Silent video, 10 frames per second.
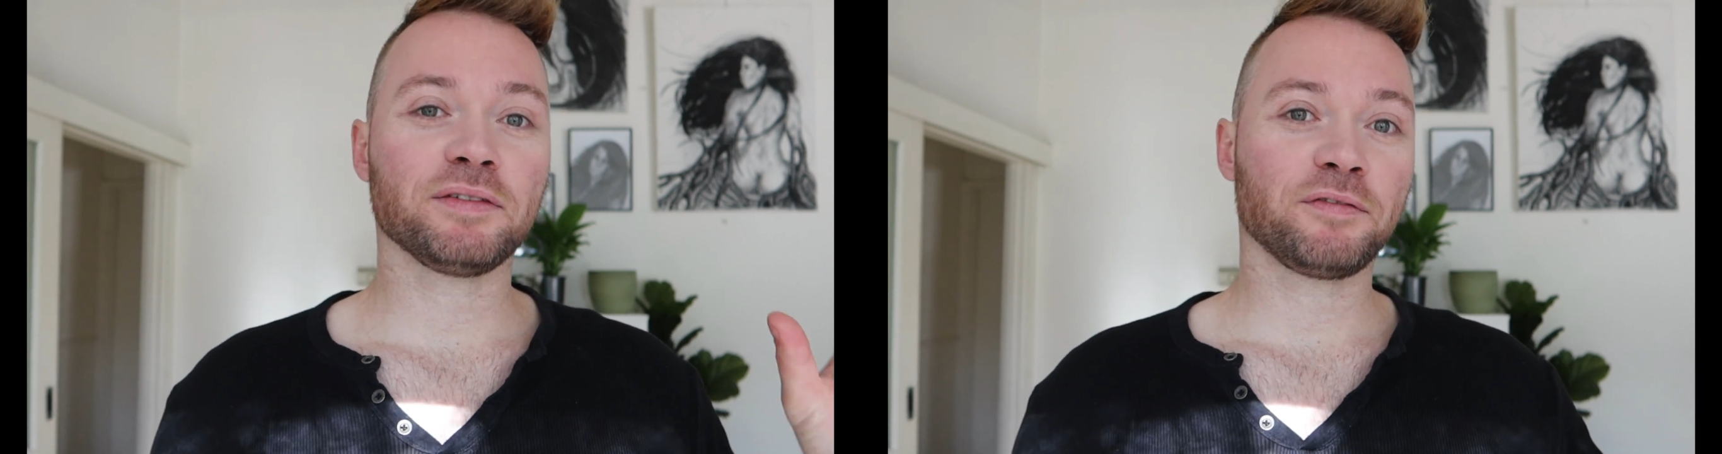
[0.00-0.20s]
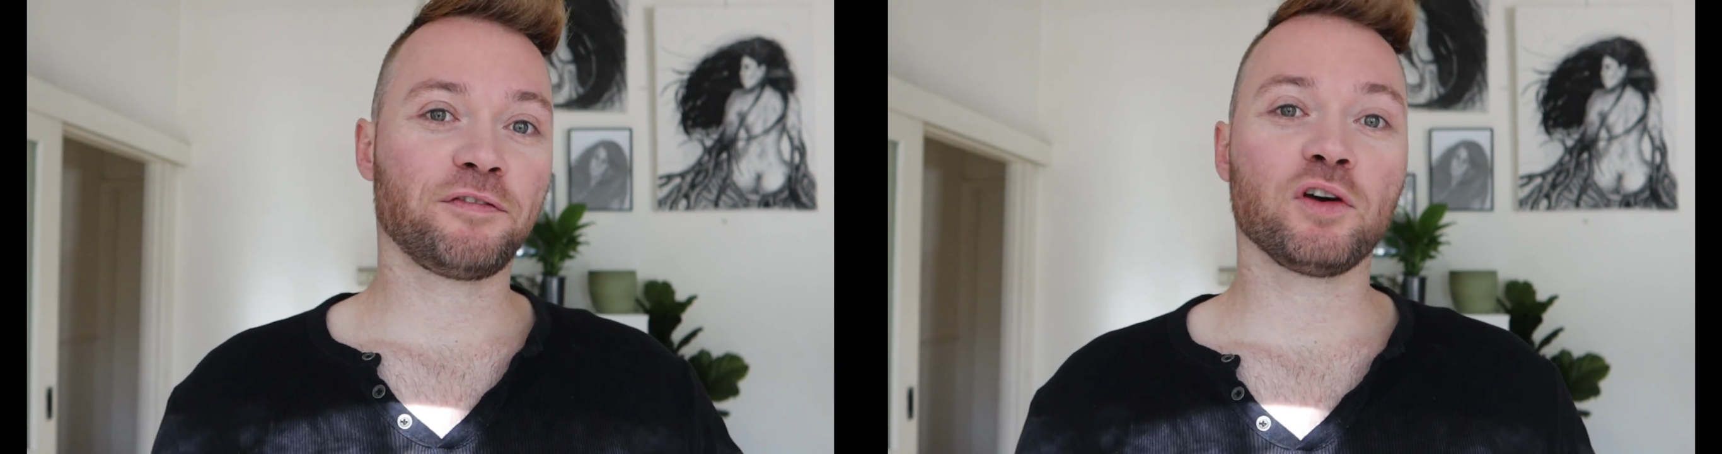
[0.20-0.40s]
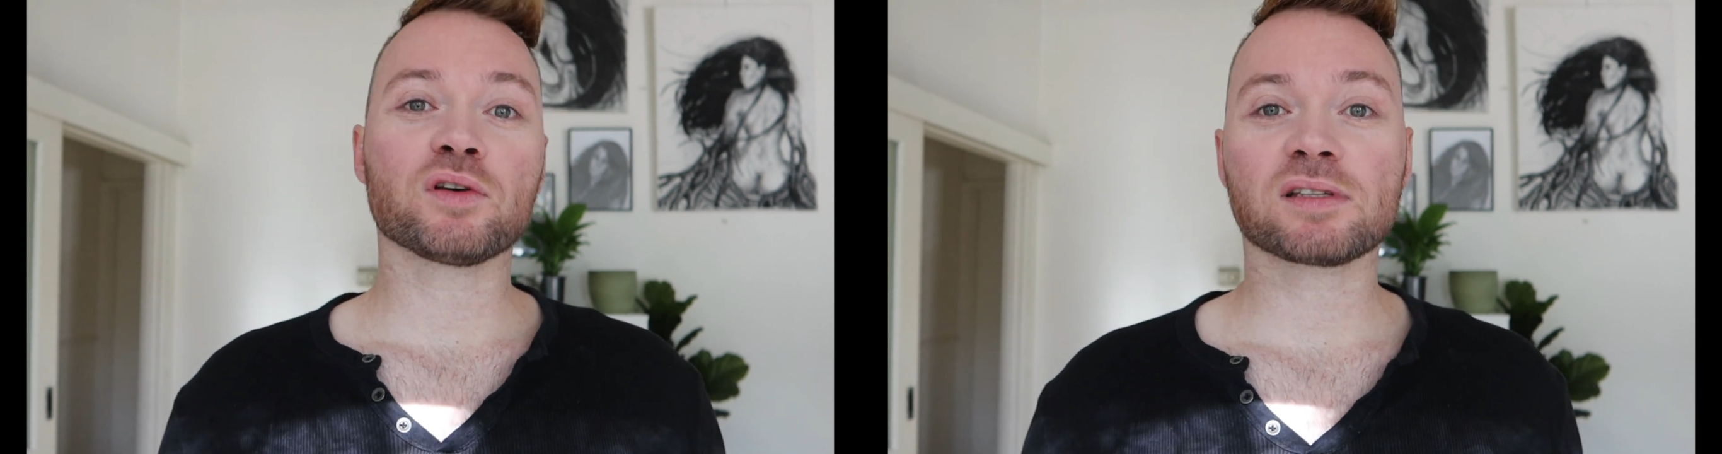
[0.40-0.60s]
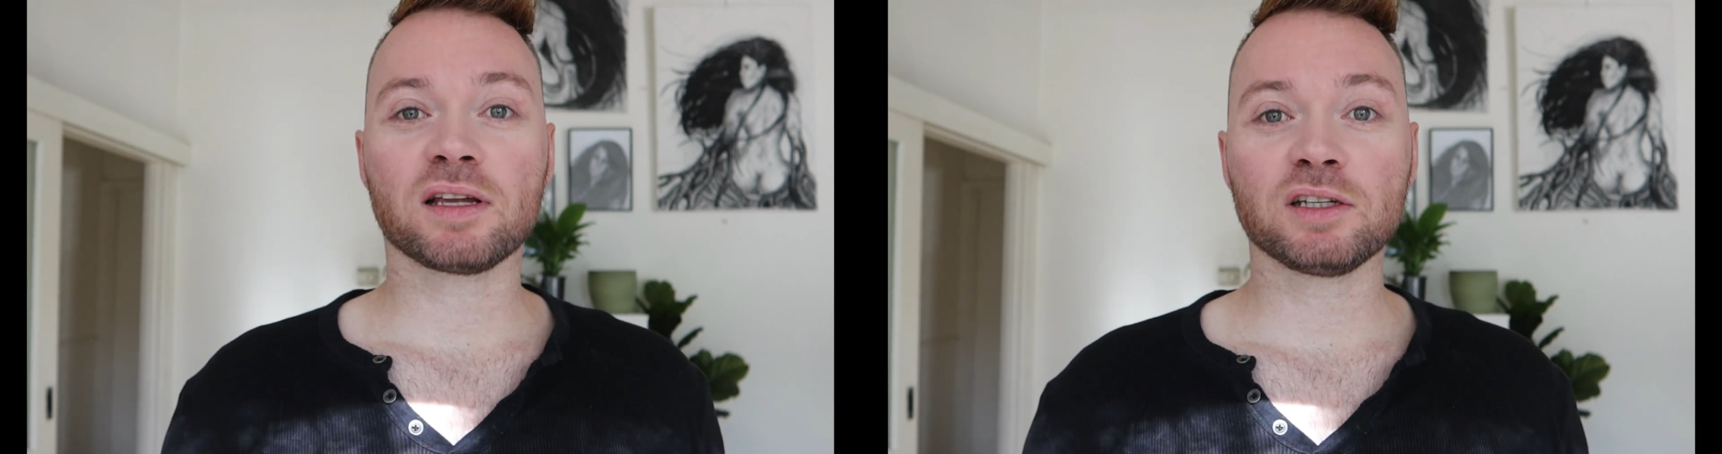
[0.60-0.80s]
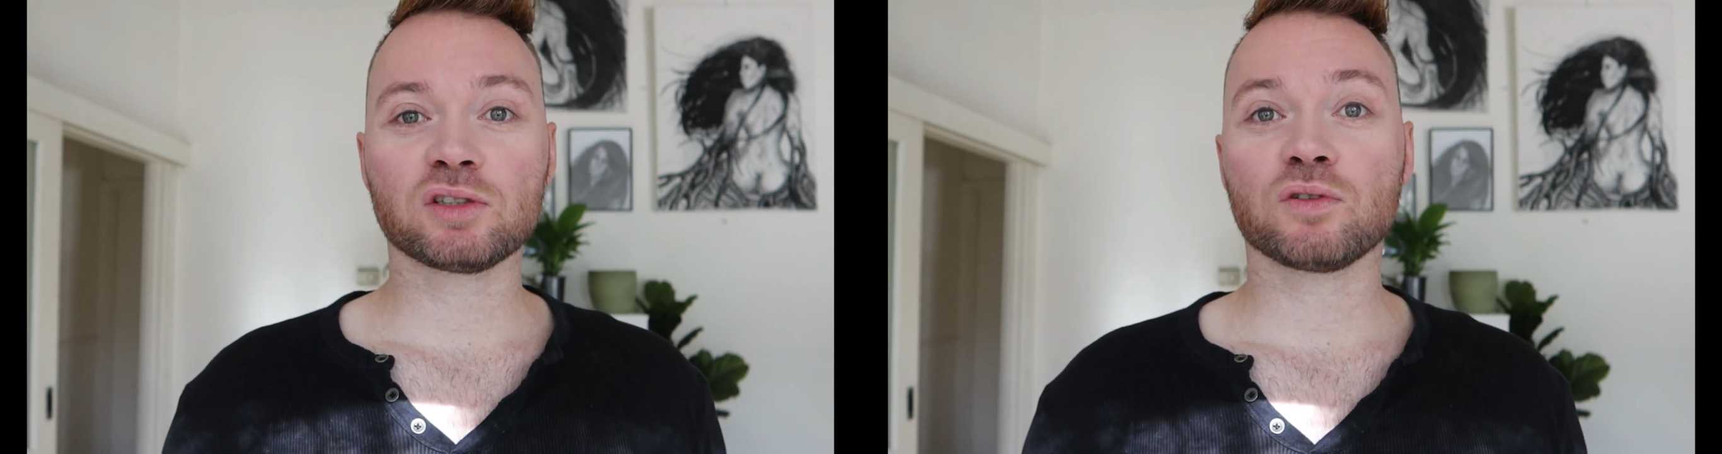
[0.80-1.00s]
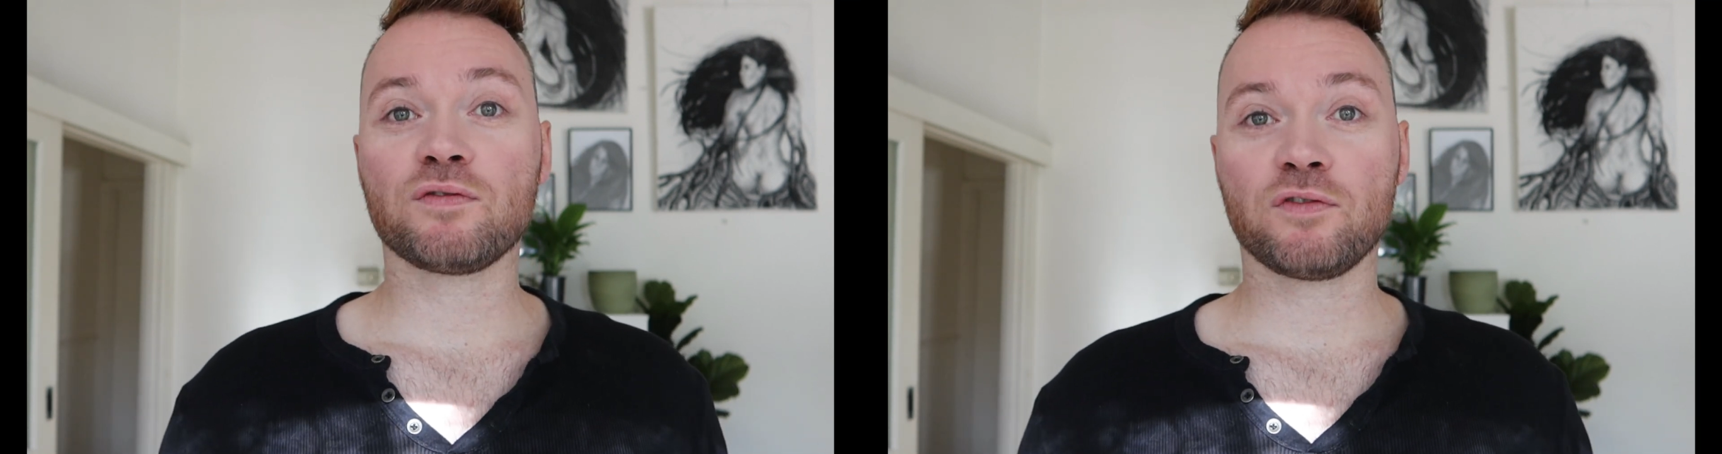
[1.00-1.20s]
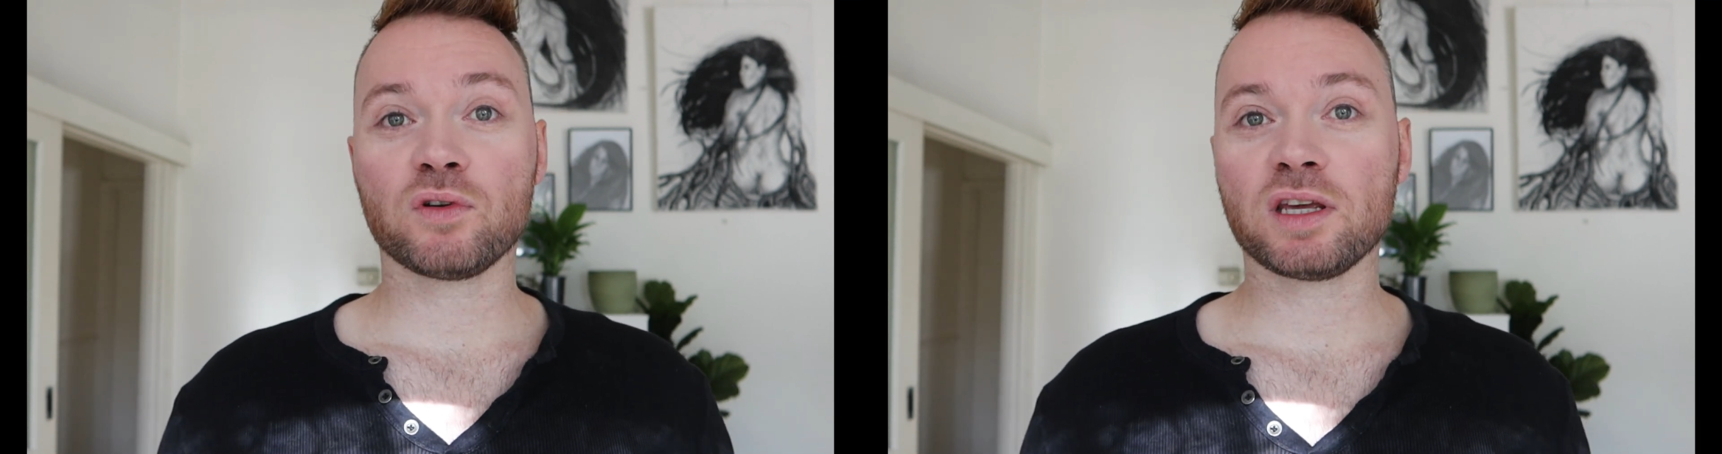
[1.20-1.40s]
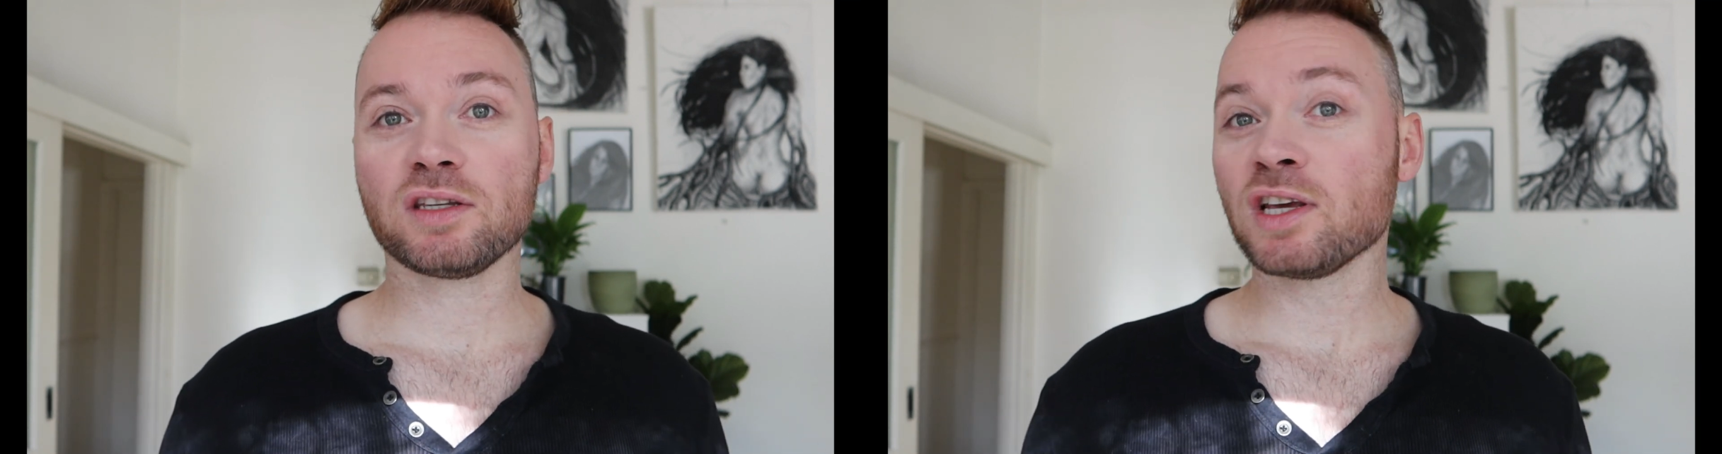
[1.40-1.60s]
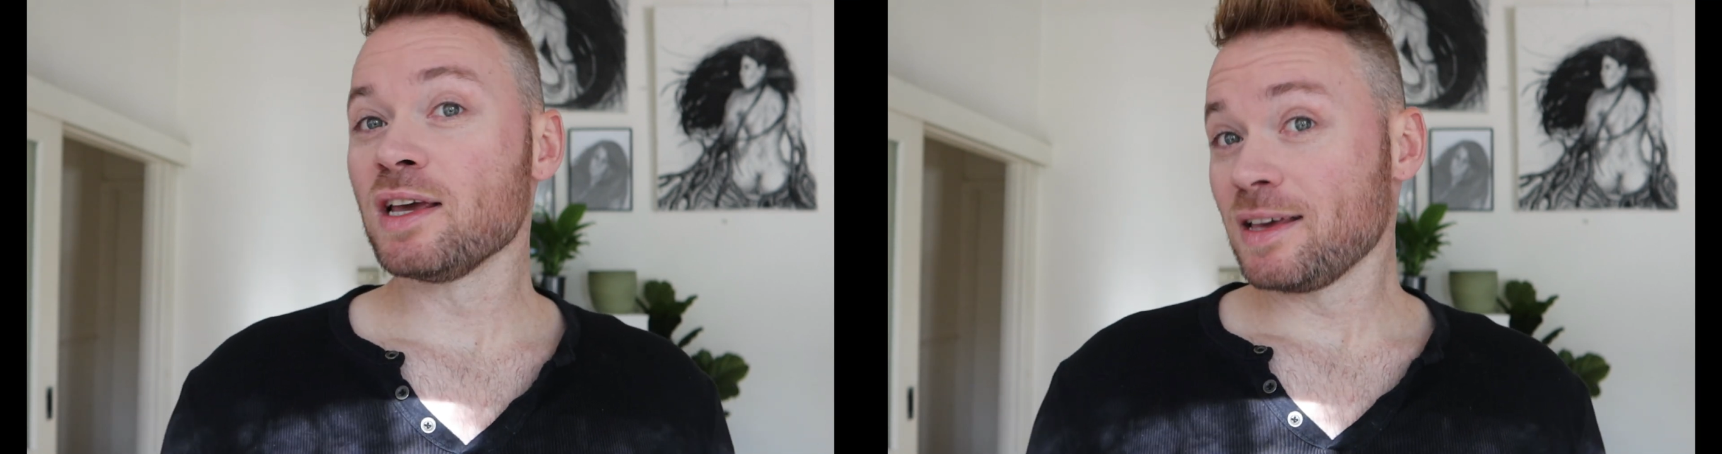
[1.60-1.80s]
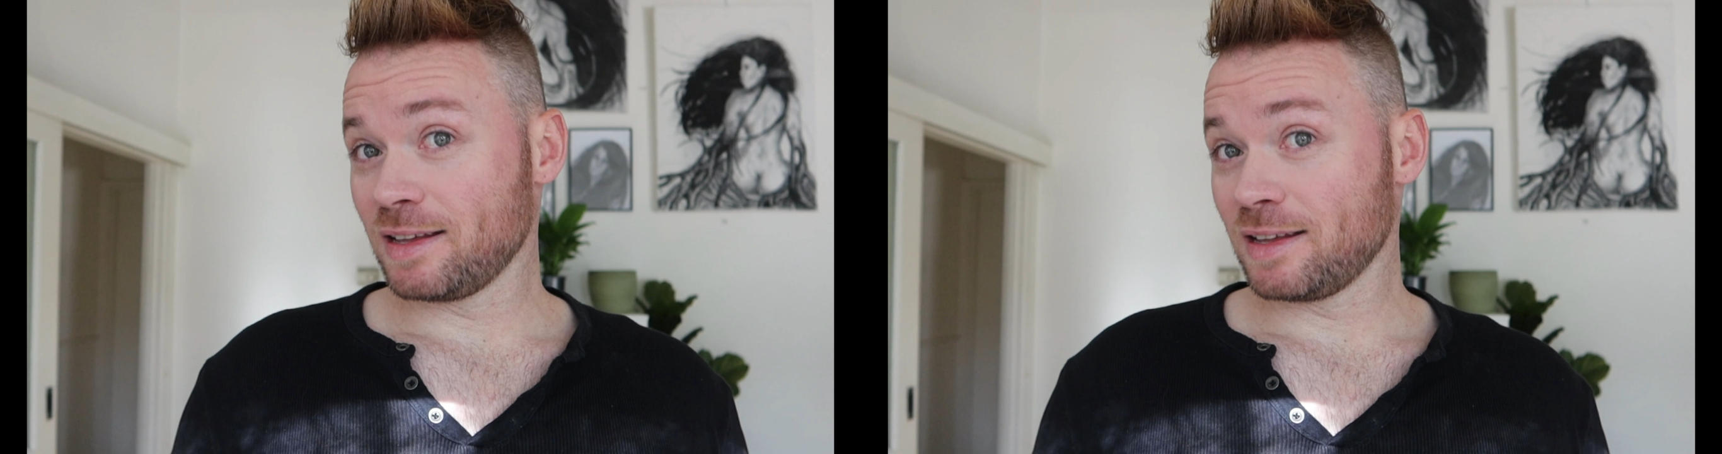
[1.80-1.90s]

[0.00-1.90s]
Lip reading: first initial footage.